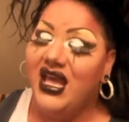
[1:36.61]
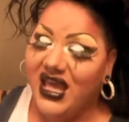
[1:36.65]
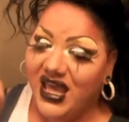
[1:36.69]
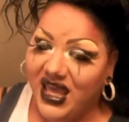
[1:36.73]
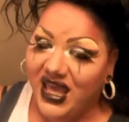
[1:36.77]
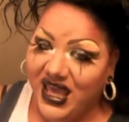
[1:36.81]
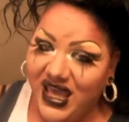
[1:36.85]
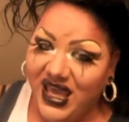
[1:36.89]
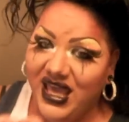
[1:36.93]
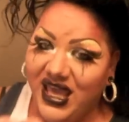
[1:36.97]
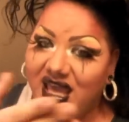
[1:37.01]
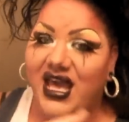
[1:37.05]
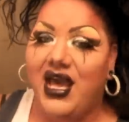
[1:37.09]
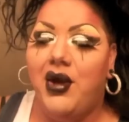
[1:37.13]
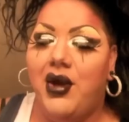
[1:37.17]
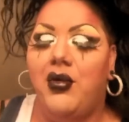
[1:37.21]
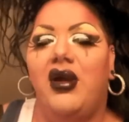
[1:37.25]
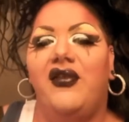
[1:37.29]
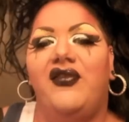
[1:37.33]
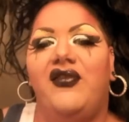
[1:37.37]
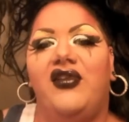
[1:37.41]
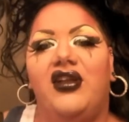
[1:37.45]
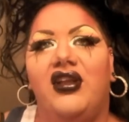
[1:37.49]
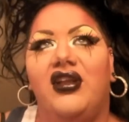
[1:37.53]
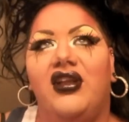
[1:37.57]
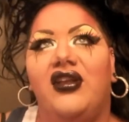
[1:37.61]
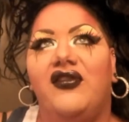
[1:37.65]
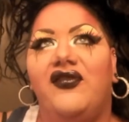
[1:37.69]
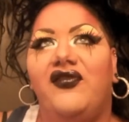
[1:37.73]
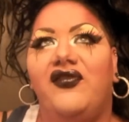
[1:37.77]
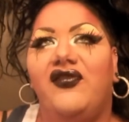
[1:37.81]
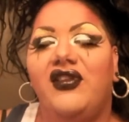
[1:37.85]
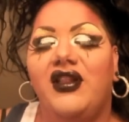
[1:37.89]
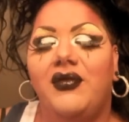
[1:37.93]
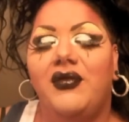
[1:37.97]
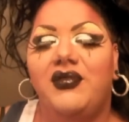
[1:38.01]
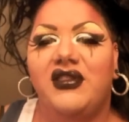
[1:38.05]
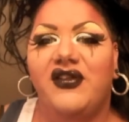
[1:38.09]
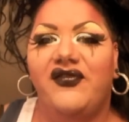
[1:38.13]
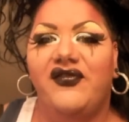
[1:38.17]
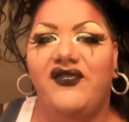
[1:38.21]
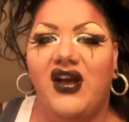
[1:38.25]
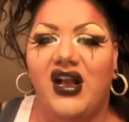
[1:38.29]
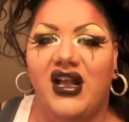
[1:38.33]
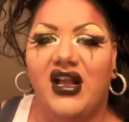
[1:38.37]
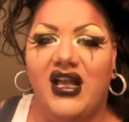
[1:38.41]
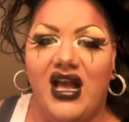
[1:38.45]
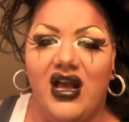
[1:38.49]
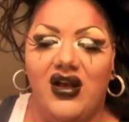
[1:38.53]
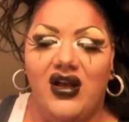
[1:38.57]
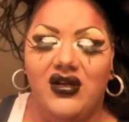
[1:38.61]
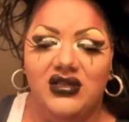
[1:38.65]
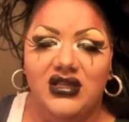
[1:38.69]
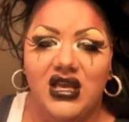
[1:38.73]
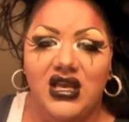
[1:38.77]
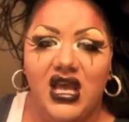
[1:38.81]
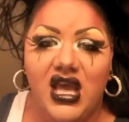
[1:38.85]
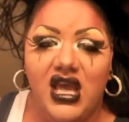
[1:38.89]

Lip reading: He, however, flipped the fuck out.